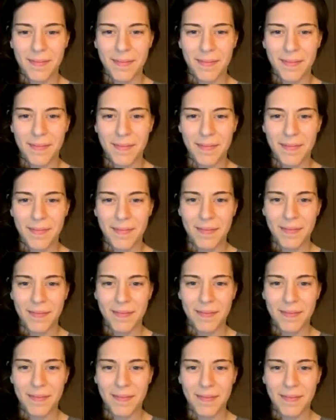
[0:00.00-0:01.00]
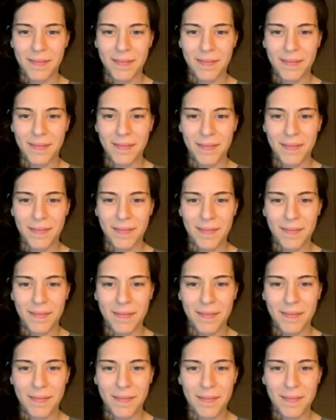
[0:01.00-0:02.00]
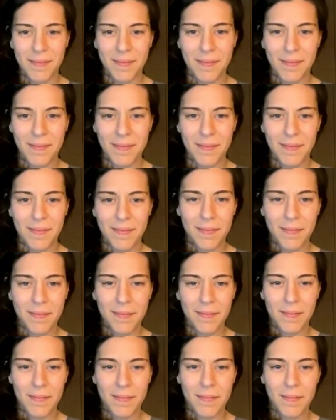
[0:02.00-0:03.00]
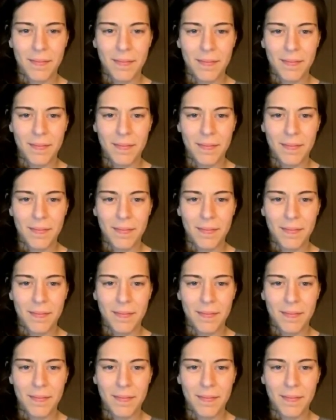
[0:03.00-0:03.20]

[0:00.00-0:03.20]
The person shown says nothing.